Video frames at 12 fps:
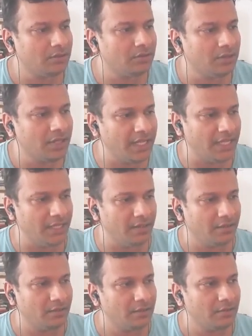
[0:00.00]
3,
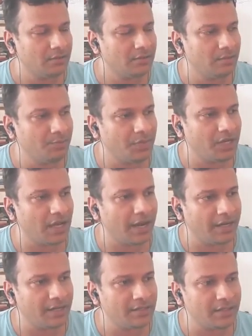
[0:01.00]
simple
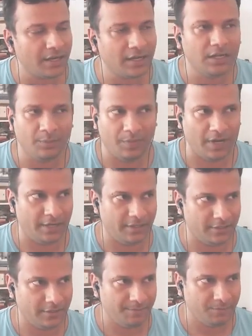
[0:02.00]
guidance and clip
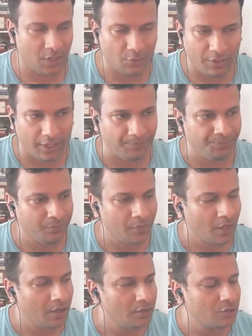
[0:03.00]
guidance. Okay.
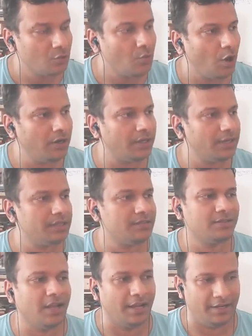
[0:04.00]
So what
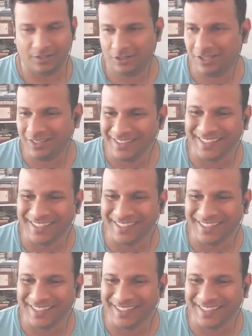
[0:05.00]
is guidance?